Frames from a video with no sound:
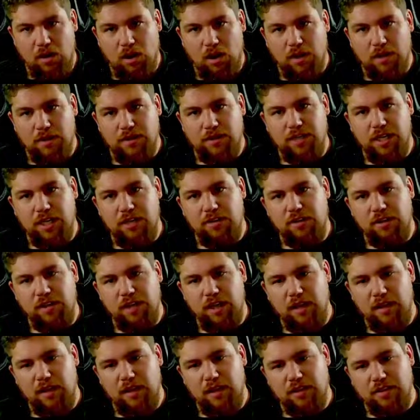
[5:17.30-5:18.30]
generally
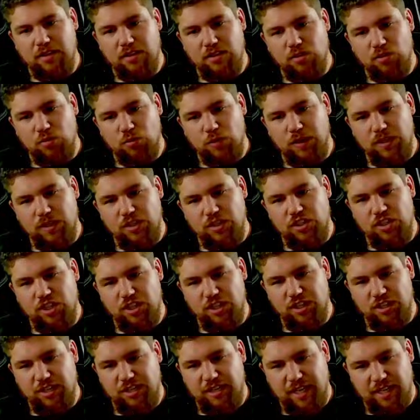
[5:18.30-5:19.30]
I like to switch to
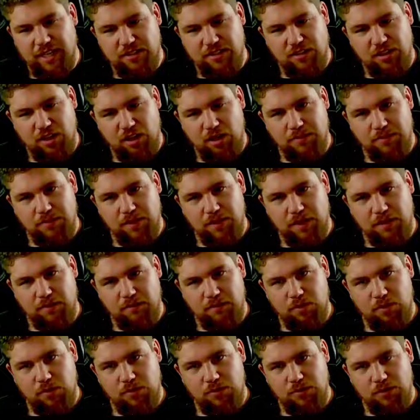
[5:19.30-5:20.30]
the desktop site
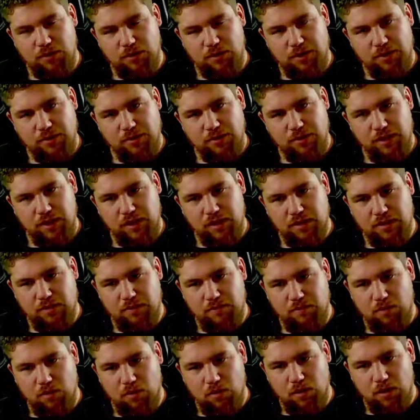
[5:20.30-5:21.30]
mode. So I usually hit the
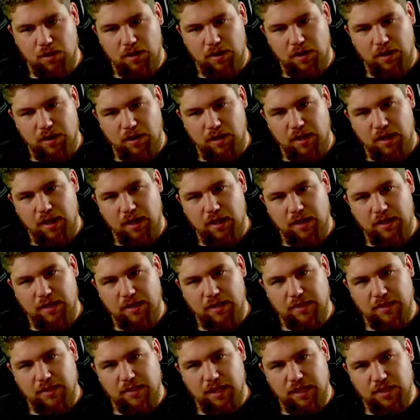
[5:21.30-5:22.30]
more and
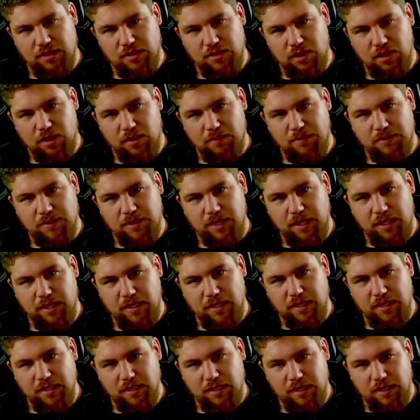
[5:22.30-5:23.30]
hit desktop site.
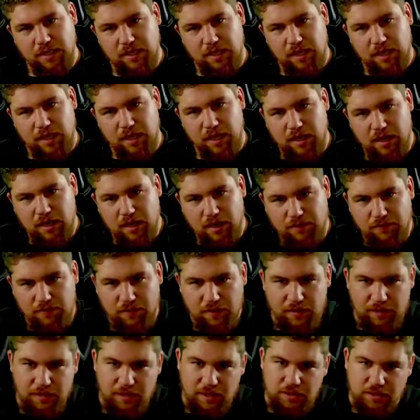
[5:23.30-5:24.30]
I
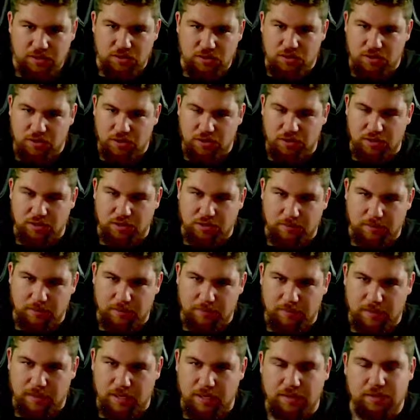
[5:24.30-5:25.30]
find things look a little bit
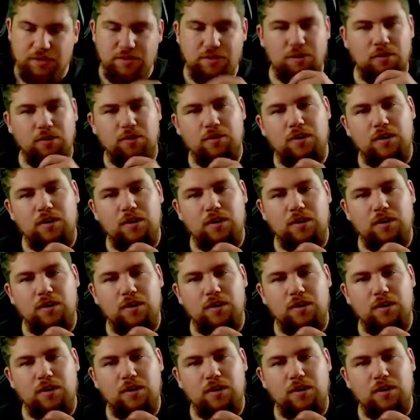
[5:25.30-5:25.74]
better. So